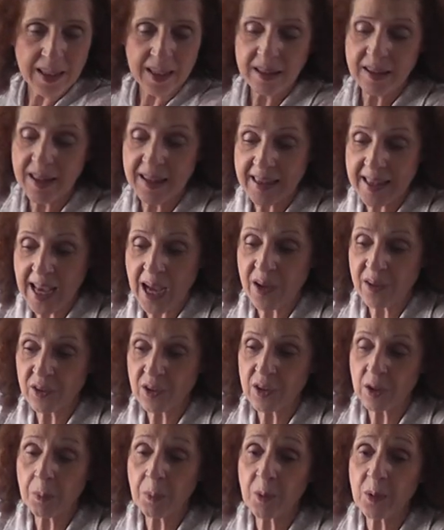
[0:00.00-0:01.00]
At the
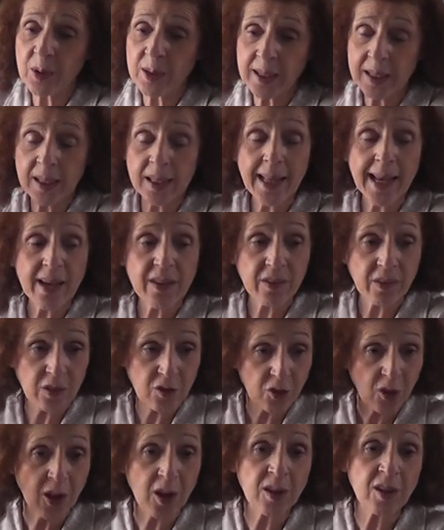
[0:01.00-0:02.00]
thousand year point, he allows
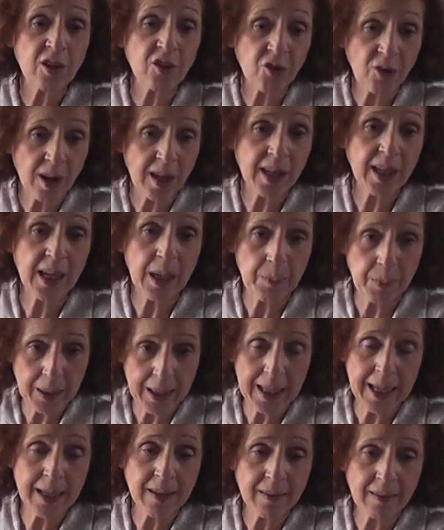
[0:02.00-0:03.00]
Satan to try to come
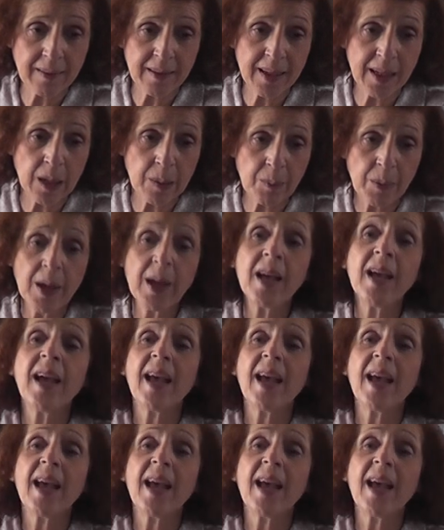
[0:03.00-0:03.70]
against him,